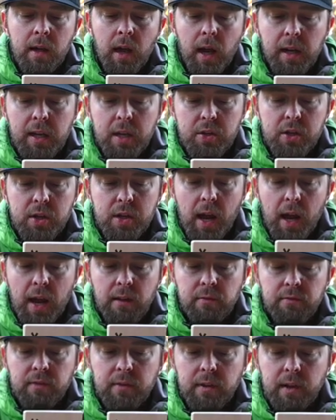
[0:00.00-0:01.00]
kitchen
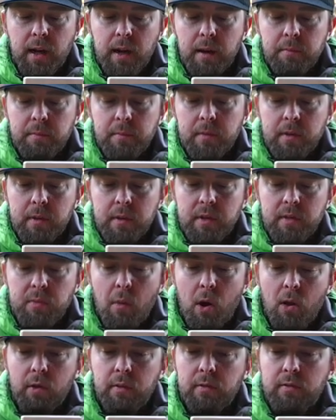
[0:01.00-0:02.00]
knife. The
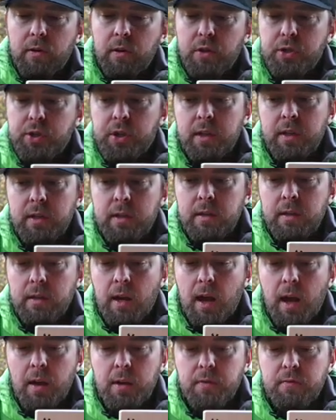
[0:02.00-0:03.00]
smaller version
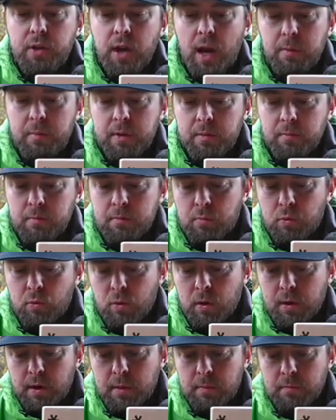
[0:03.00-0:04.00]
of chopping
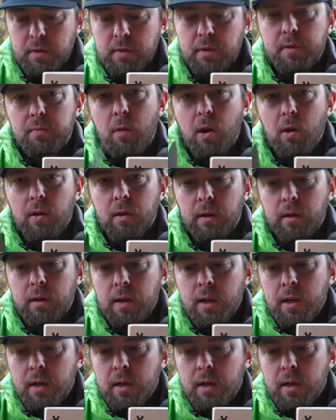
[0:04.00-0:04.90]
board comes with a smaller